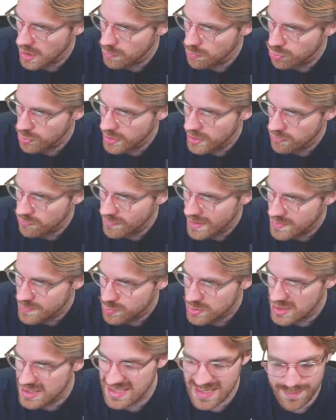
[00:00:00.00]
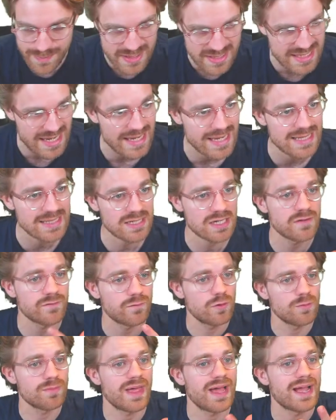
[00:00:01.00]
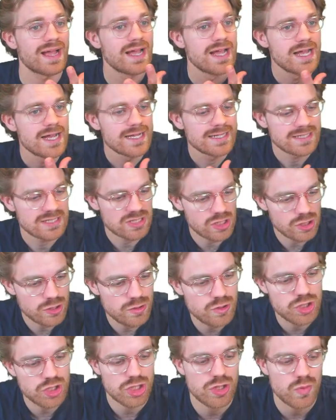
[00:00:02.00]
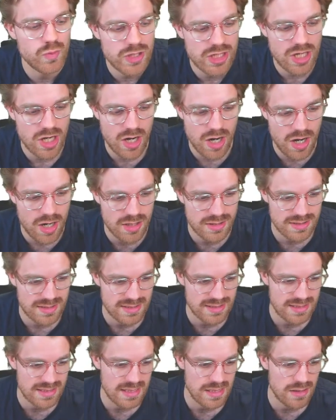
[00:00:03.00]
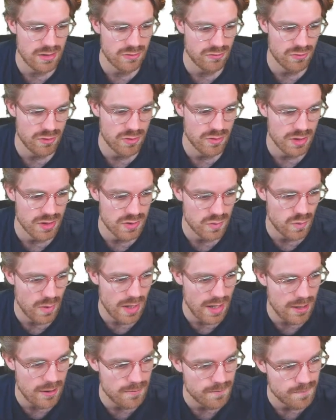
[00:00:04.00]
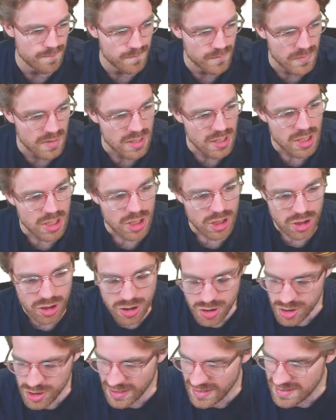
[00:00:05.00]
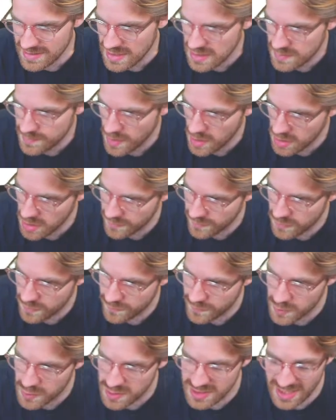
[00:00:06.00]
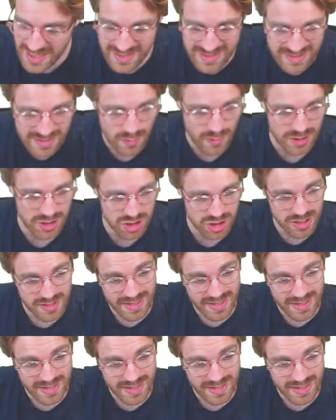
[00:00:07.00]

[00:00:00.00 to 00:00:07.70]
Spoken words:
Brick red precipitate. It's going to form that solution that we can't see through as well. Could you get a 6 marker for a food test? Question.